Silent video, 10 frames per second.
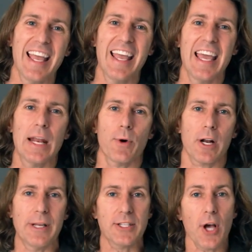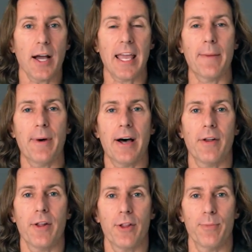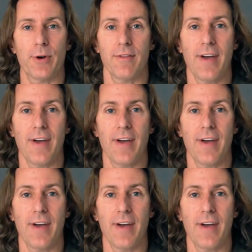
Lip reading: We're going to be talking about the book of